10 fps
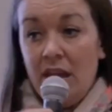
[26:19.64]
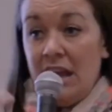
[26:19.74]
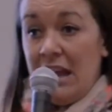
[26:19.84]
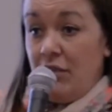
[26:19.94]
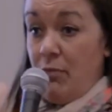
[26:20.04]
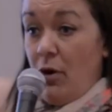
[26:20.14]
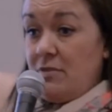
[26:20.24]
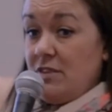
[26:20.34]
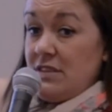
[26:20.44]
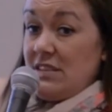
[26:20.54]
If you pop
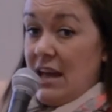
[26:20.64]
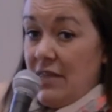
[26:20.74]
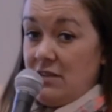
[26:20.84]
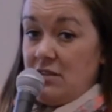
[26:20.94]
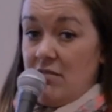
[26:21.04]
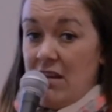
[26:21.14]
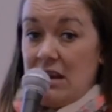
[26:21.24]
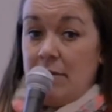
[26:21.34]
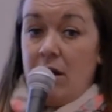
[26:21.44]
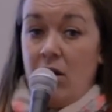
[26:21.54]
to the stand that's
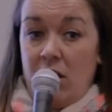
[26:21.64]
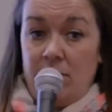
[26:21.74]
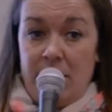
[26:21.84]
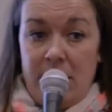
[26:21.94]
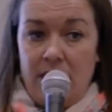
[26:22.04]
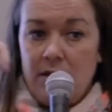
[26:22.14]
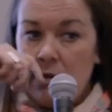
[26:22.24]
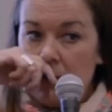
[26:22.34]
directly behind me,